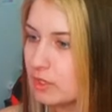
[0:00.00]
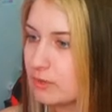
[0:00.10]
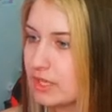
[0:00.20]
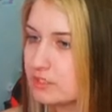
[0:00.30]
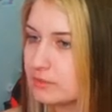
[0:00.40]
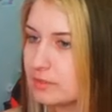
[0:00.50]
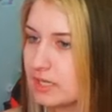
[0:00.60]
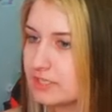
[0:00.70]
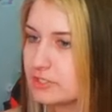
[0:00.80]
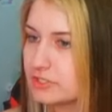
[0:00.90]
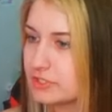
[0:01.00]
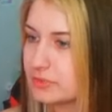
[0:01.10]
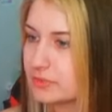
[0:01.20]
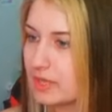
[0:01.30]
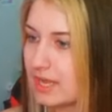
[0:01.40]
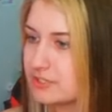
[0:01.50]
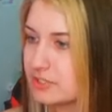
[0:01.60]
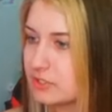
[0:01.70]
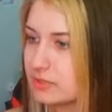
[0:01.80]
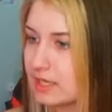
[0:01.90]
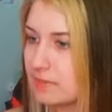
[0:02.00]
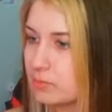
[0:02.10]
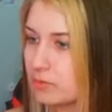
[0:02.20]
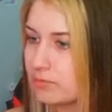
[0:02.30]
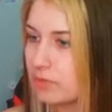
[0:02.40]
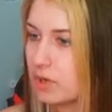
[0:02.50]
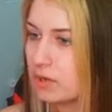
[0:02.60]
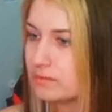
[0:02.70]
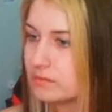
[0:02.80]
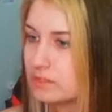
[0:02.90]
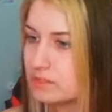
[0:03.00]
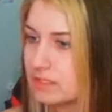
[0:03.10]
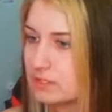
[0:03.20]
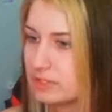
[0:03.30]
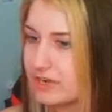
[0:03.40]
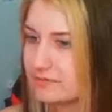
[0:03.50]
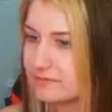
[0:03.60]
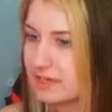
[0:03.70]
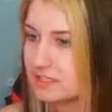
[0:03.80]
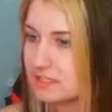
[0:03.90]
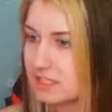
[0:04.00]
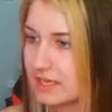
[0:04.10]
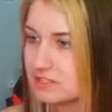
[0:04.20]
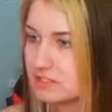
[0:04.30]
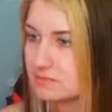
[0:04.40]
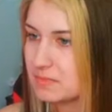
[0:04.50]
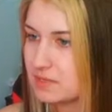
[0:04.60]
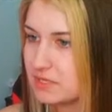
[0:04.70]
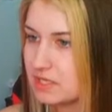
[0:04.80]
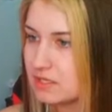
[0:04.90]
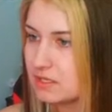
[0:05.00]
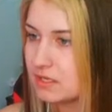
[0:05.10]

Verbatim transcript: Okay, you know what I should do? I should go get more bombs and try to fight these guys, because maybe